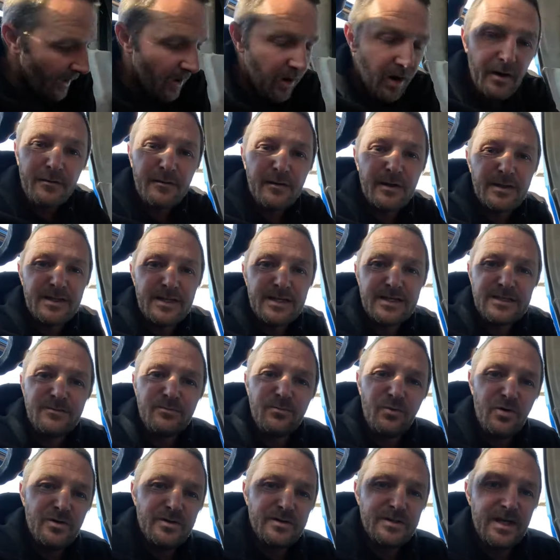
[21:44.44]
I think this
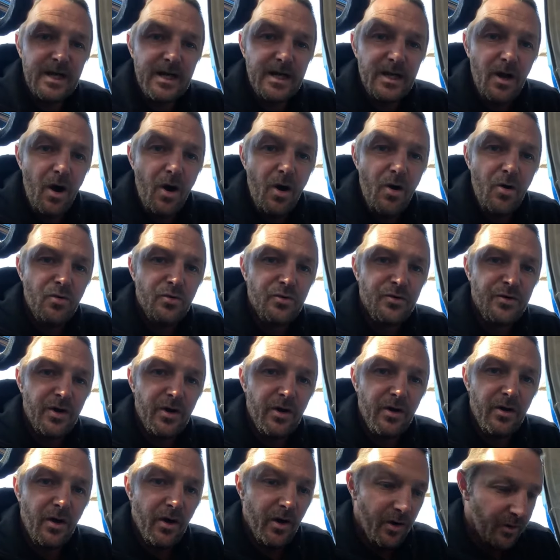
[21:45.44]
was an old
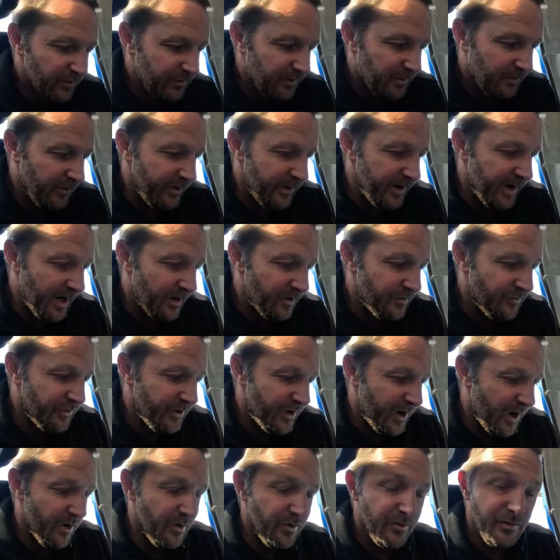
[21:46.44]

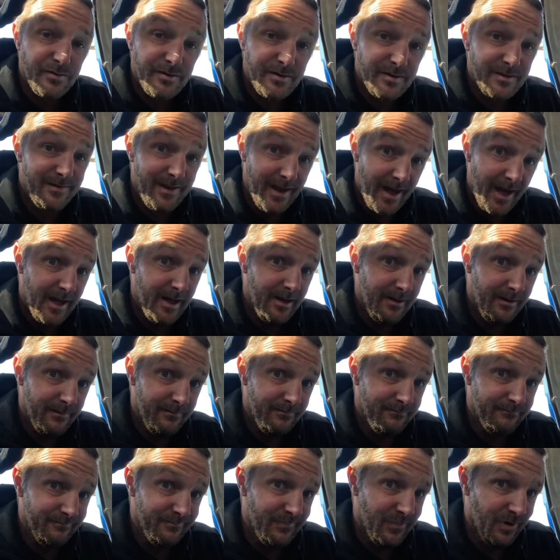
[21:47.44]
L300 hose that
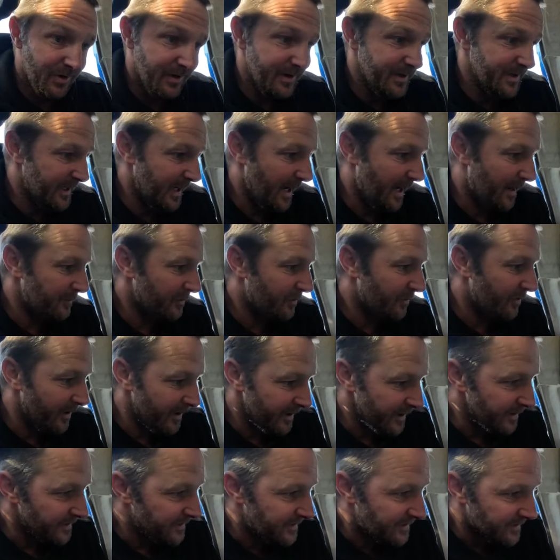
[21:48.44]
I didn't
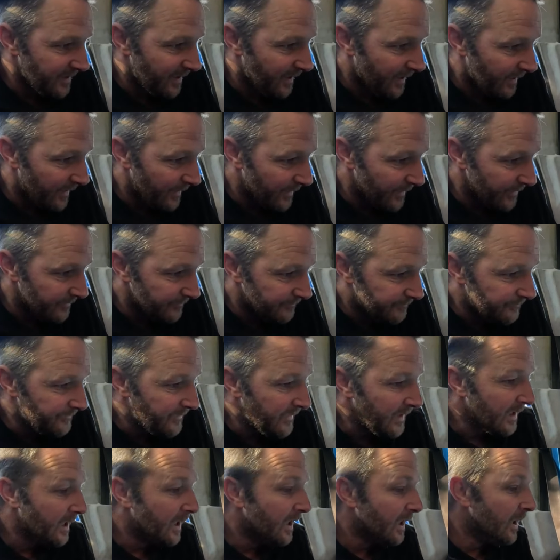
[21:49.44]
upgrade, so
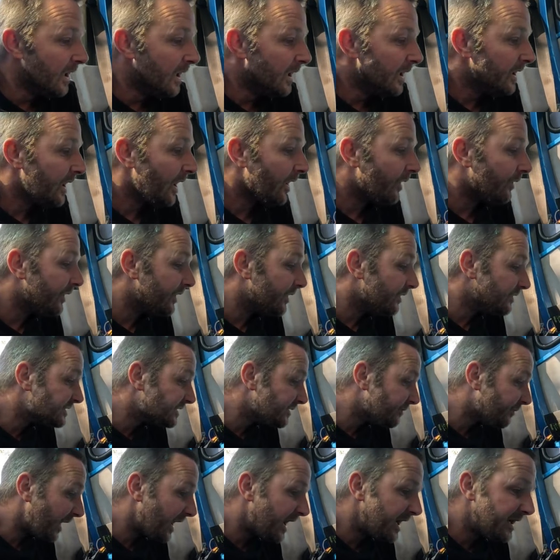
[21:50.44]
no one else
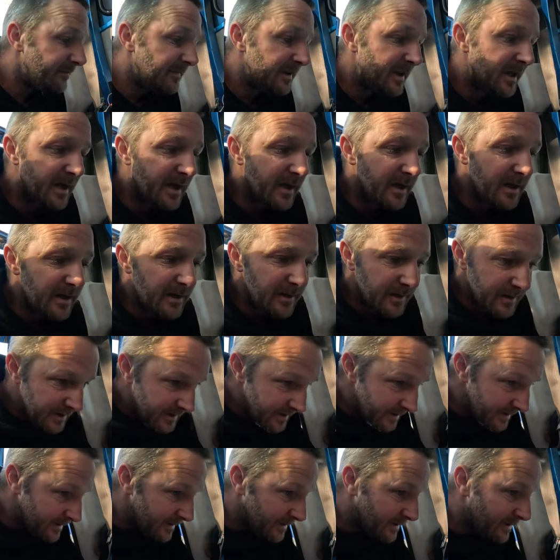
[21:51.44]
to blame there.
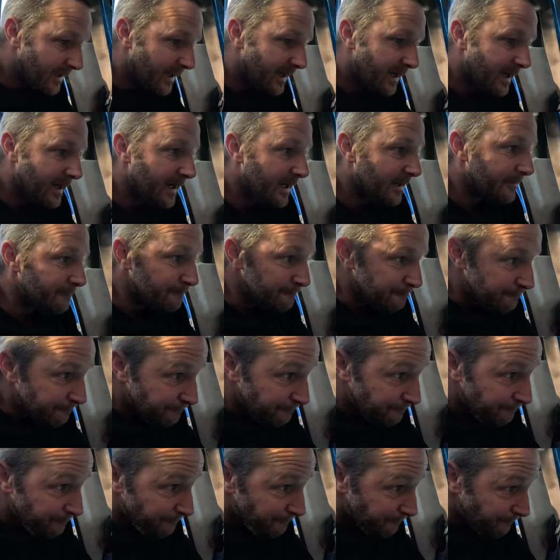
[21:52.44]

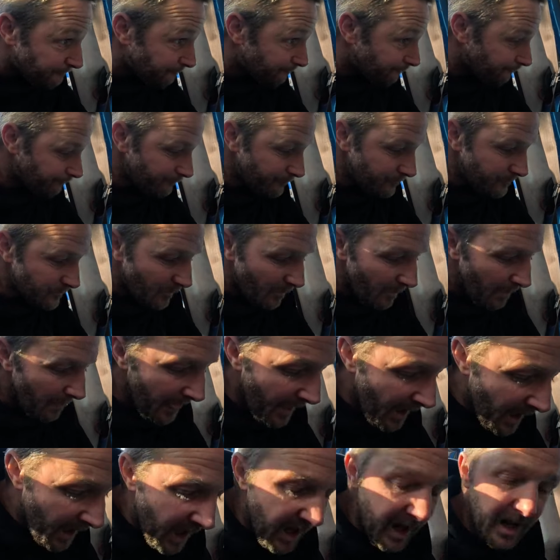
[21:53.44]

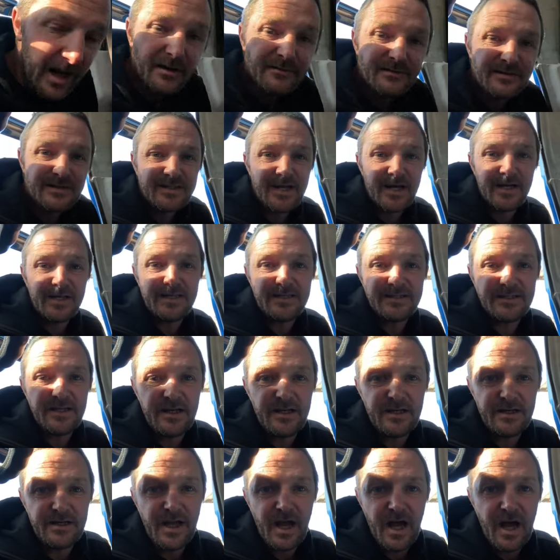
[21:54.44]
I'll have to take this
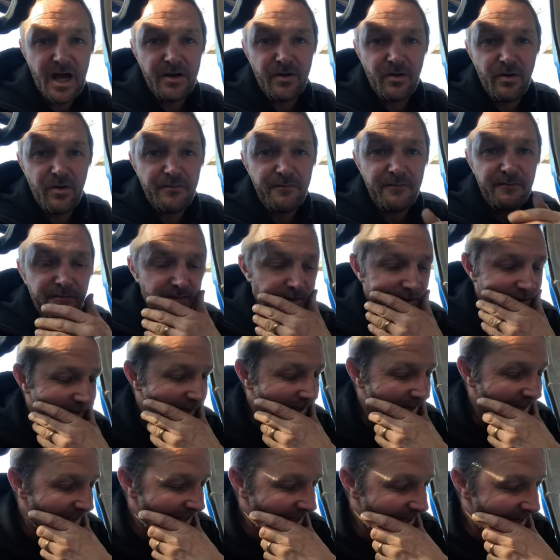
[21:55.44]
inner guard off
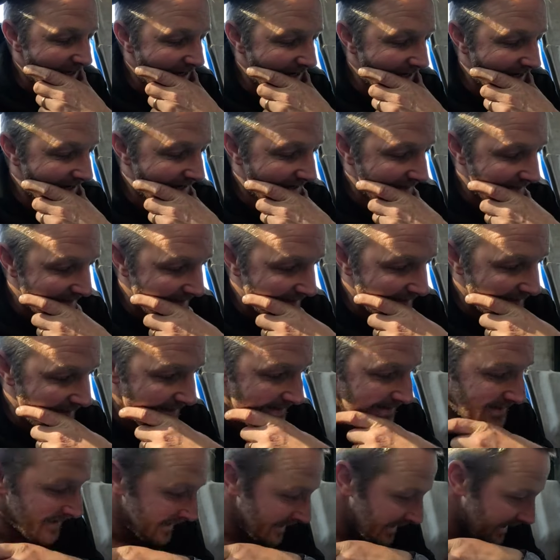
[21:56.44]
and then
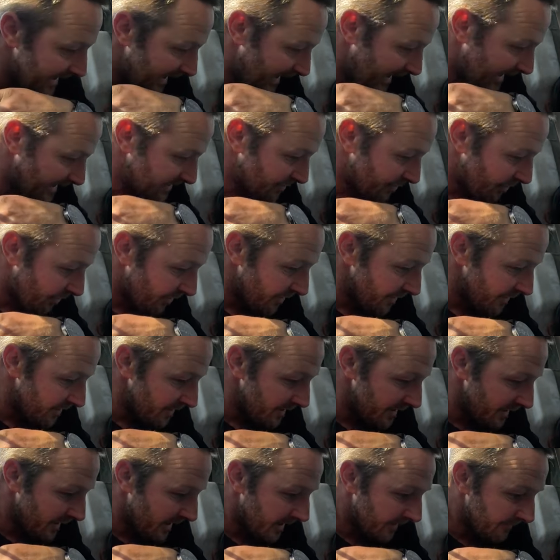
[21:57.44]
try
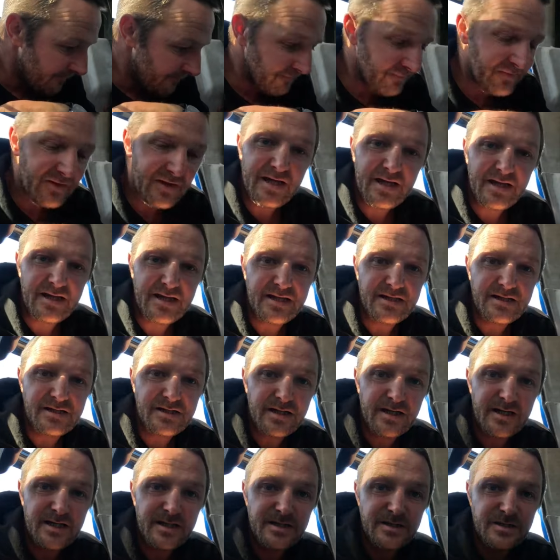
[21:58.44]
and get
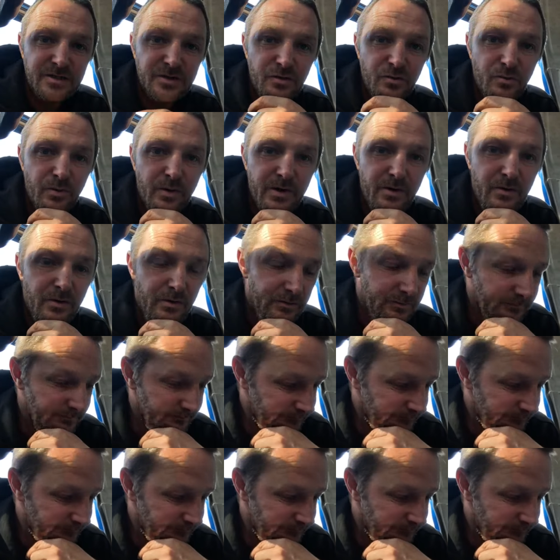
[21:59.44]
this new one on.